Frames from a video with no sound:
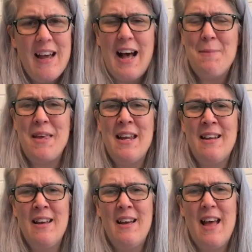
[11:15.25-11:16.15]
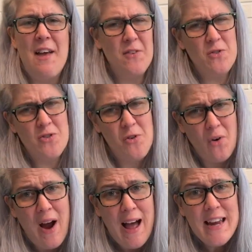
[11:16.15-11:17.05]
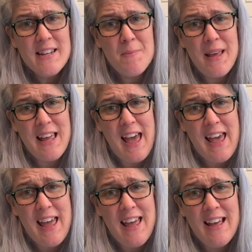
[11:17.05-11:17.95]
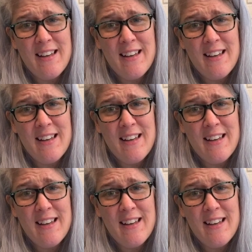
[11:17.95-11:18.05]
I mean, have you tried to be gay?"